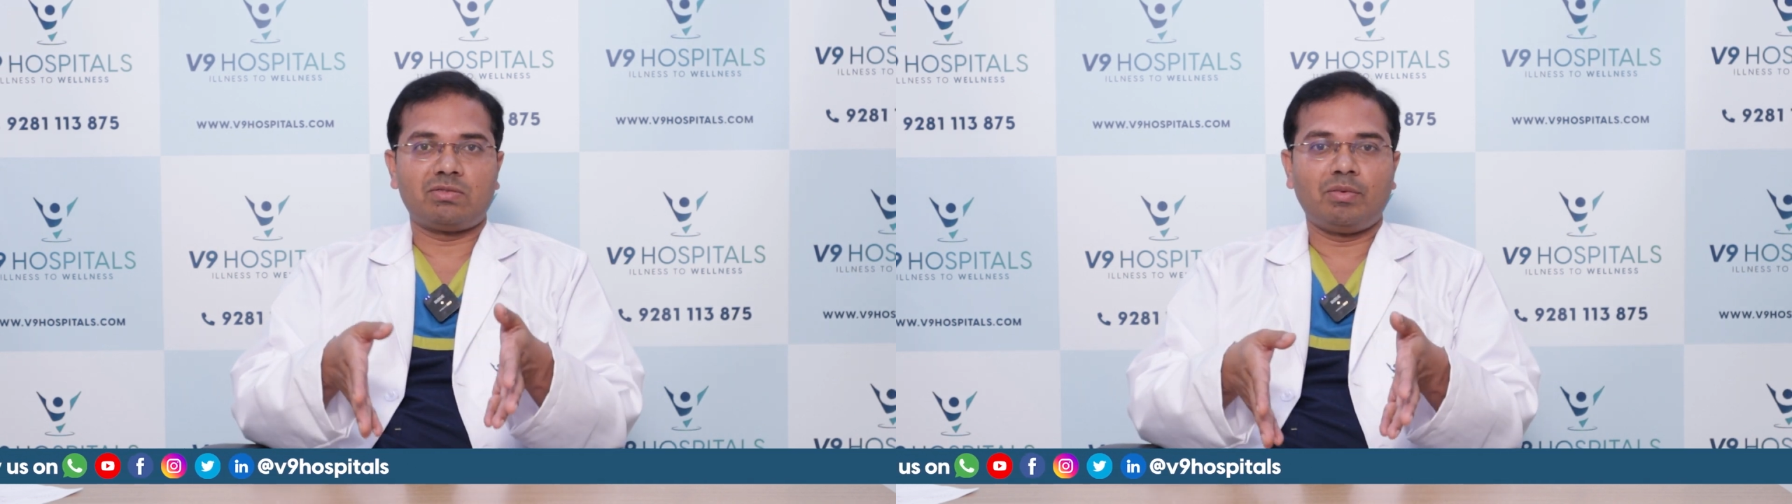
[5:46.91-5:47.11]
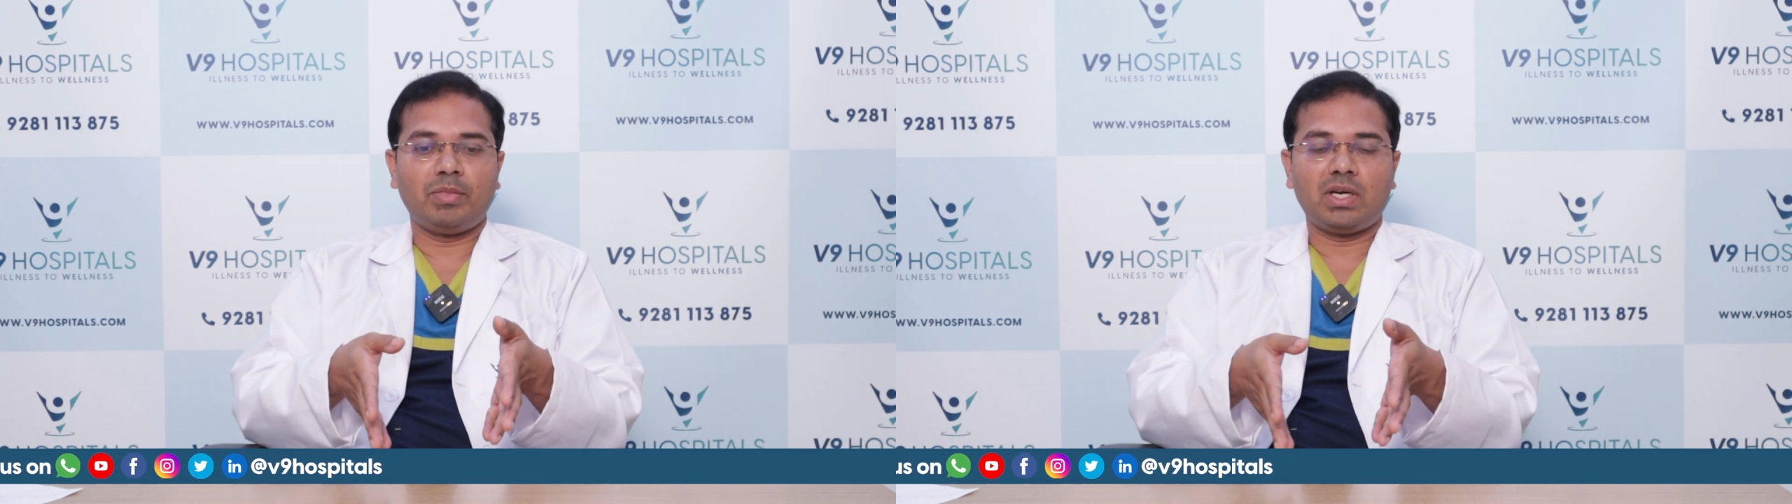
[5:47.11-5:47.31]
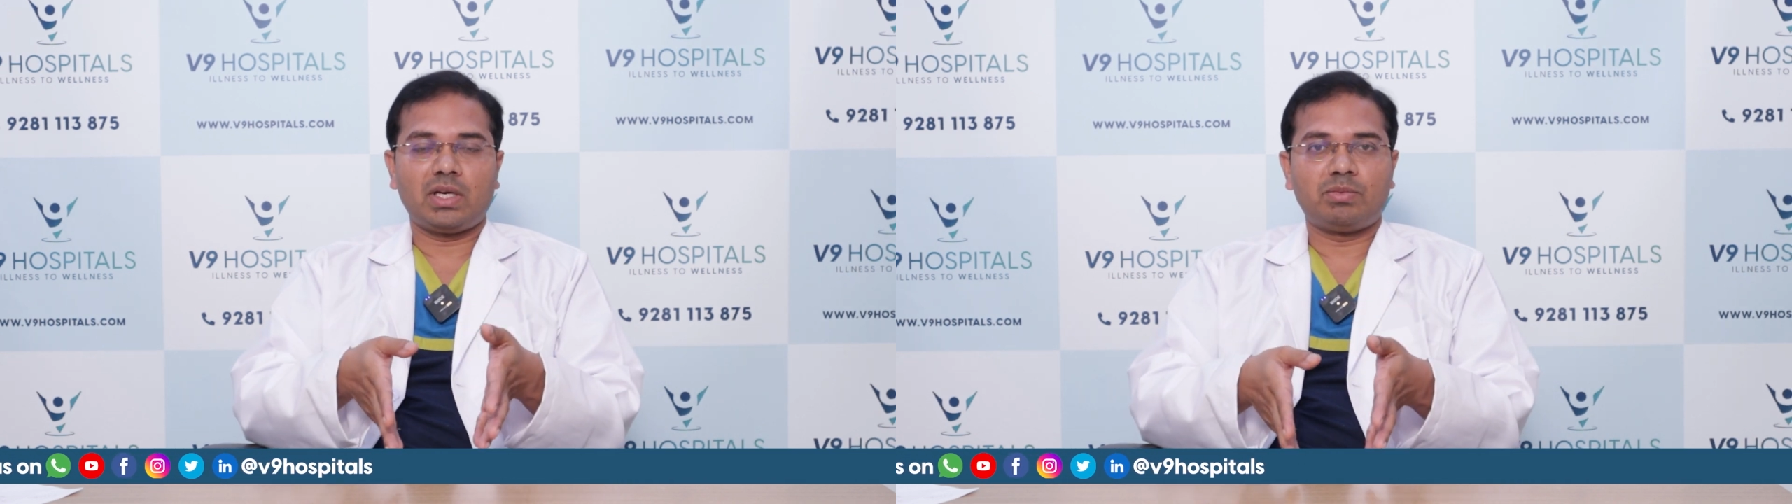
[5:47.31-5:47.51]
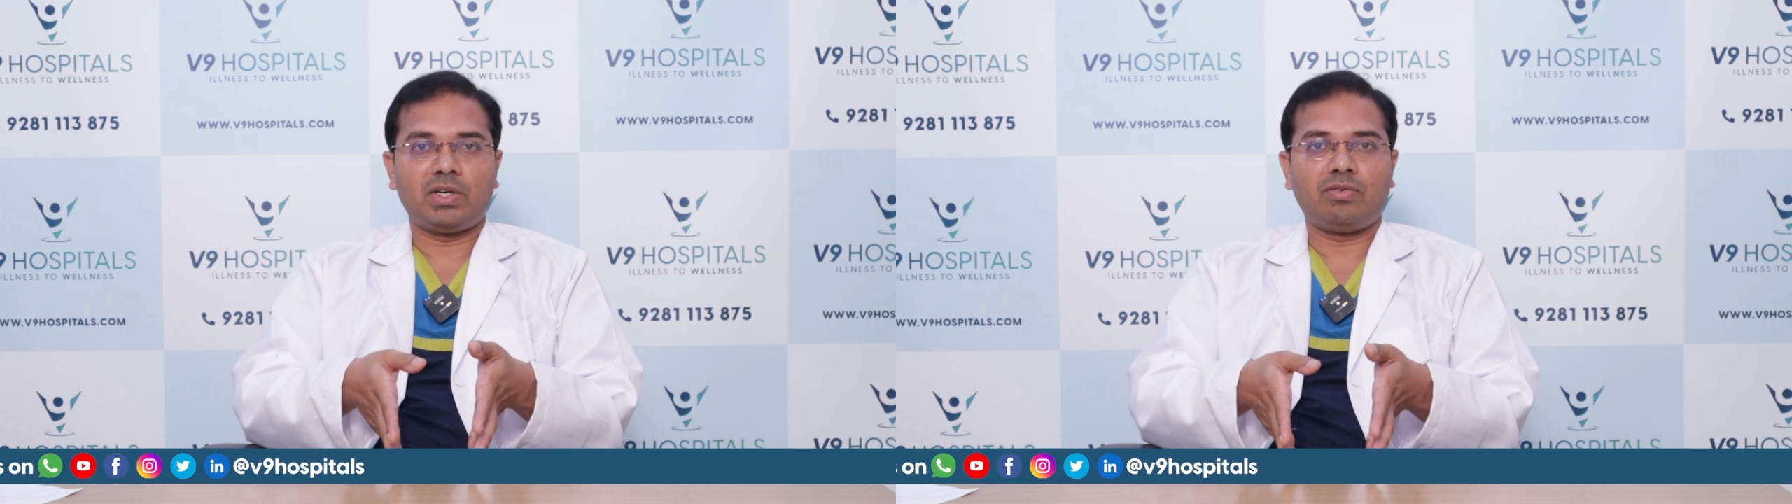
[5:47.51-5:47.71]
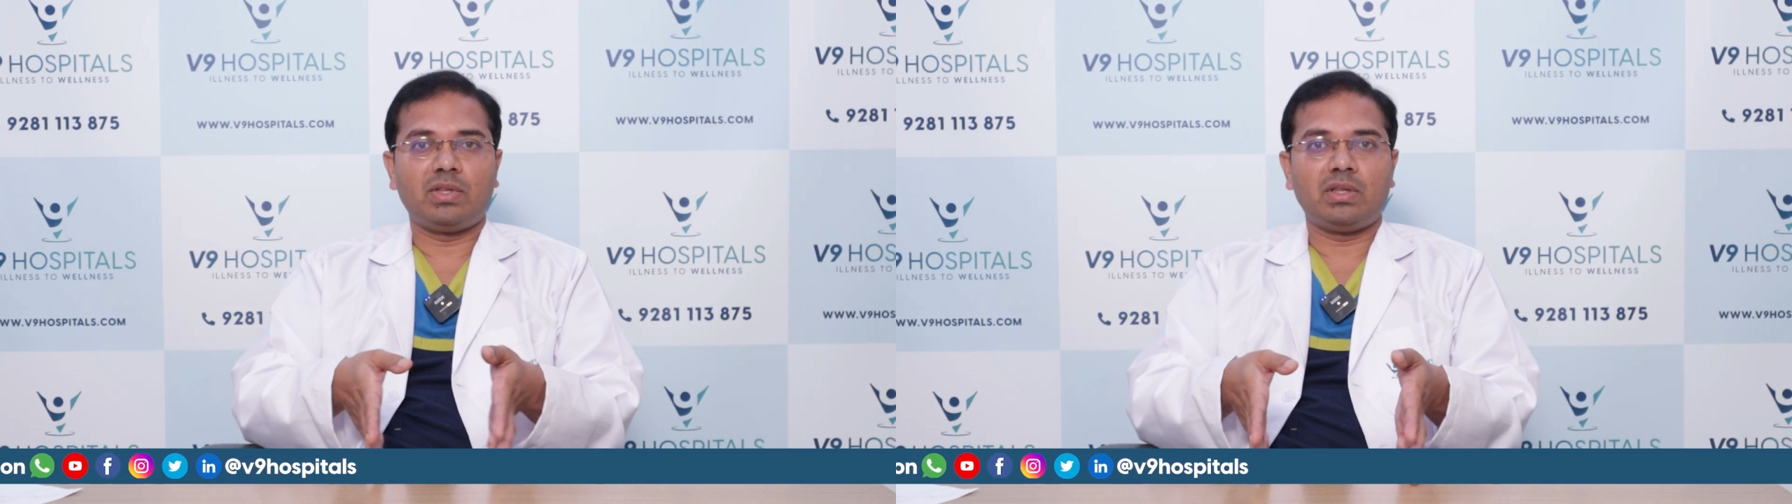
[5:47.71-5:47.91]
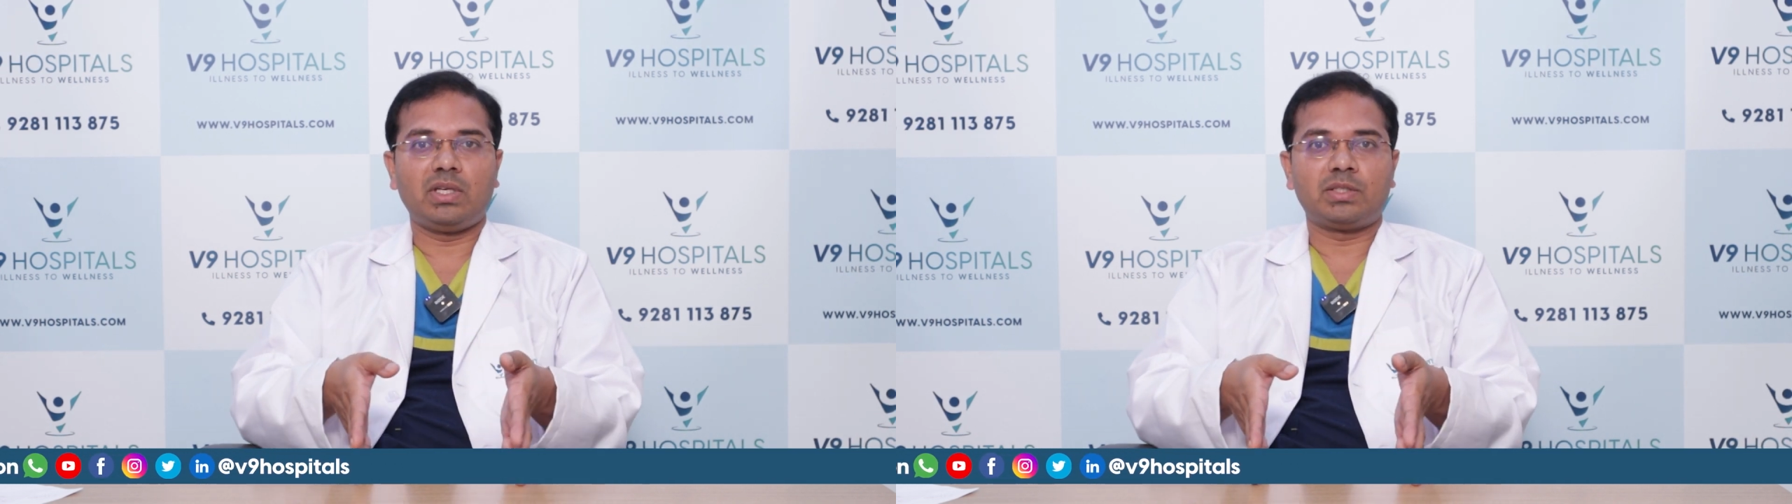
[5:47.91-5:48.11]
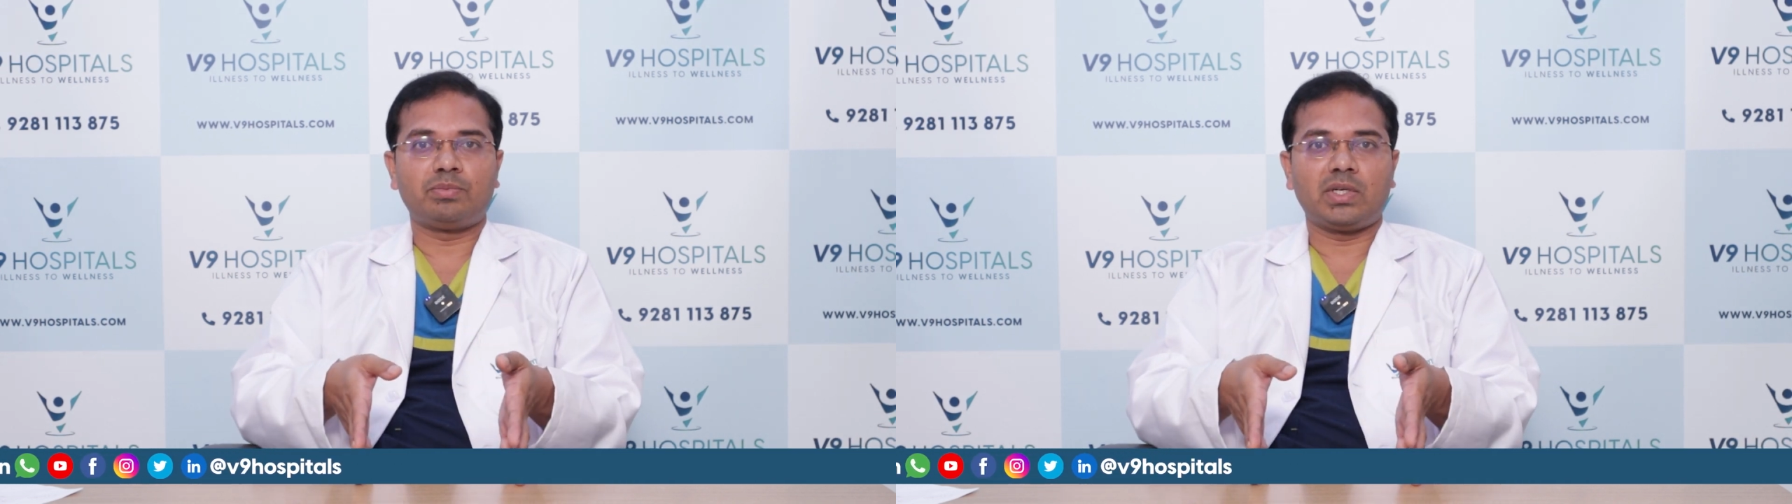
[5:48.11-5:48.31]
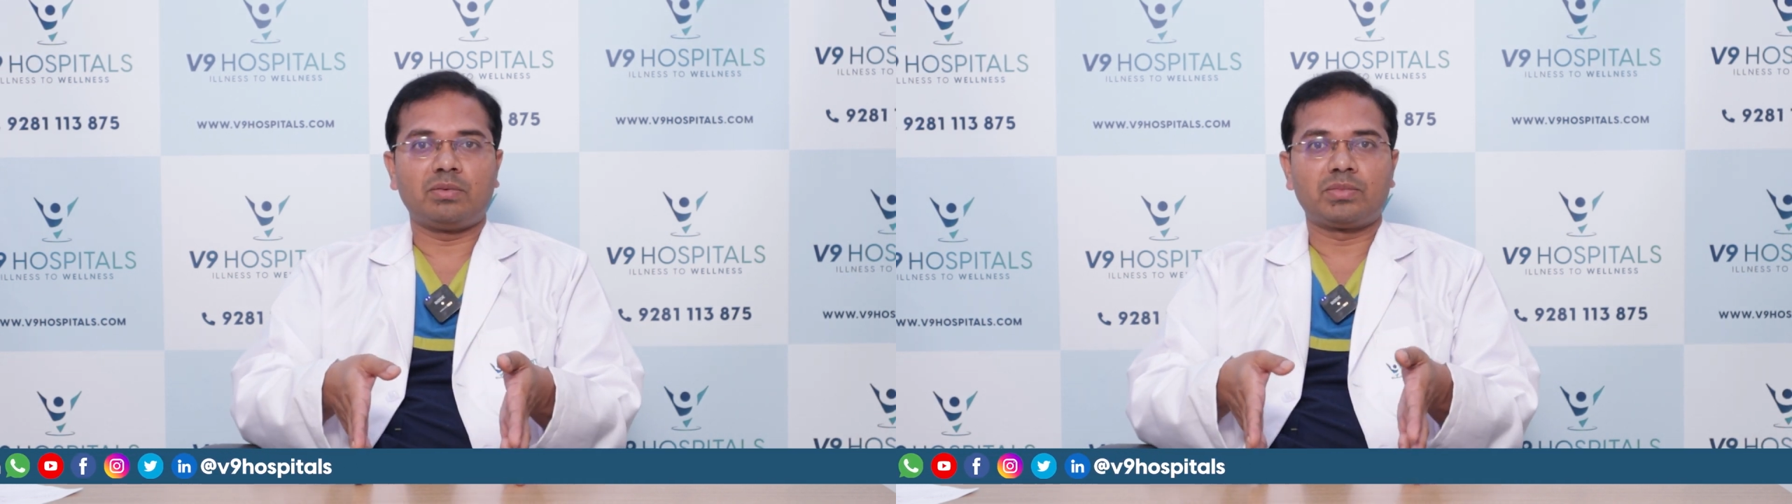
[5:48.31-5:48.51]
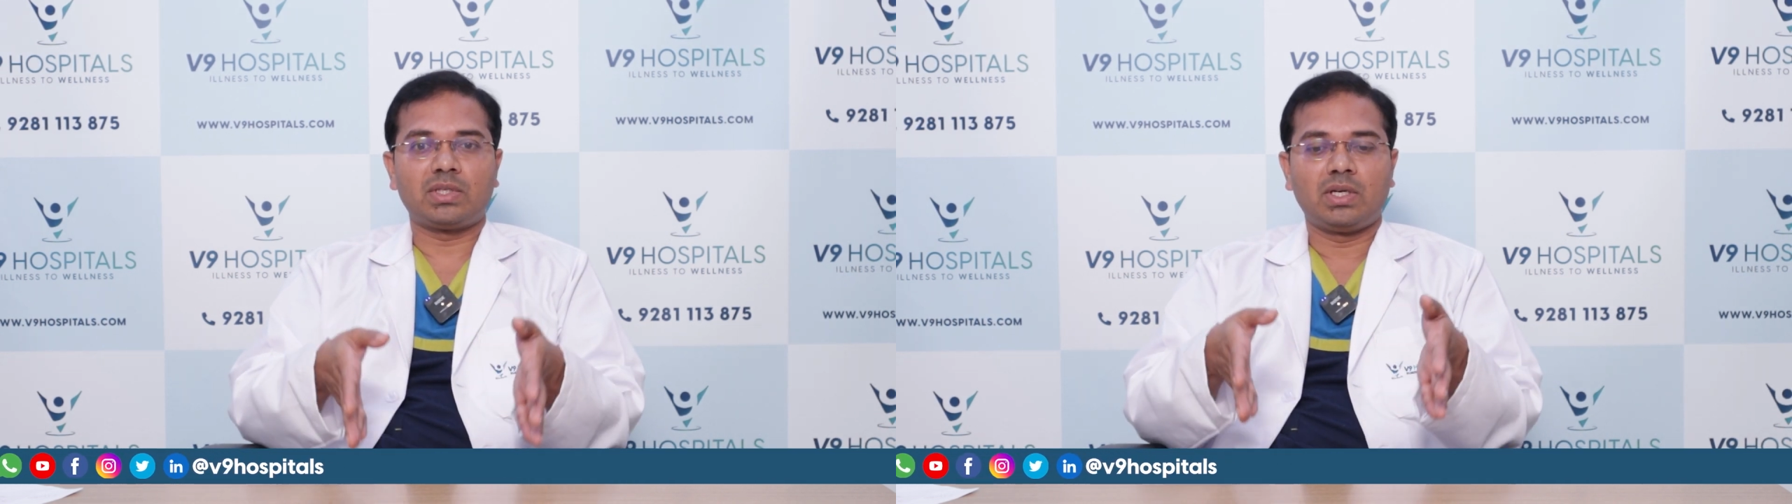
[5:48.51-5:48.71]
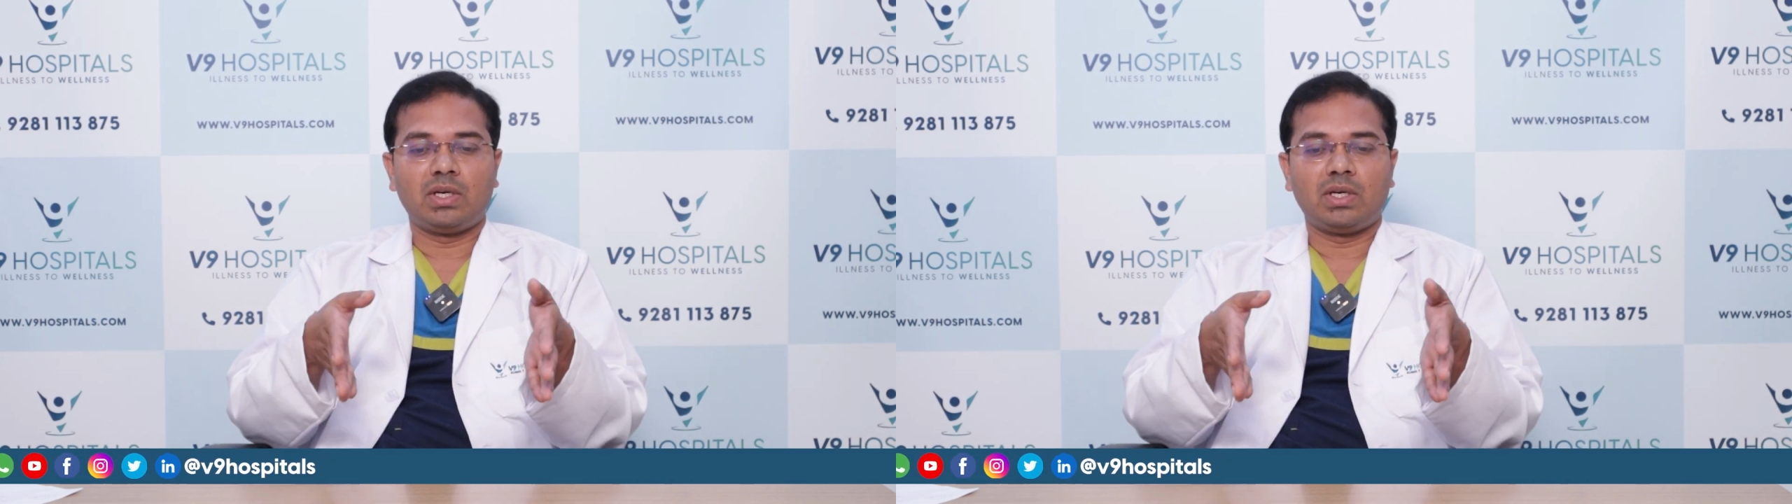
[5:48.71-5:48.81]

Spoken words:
a swimming race between these sperms,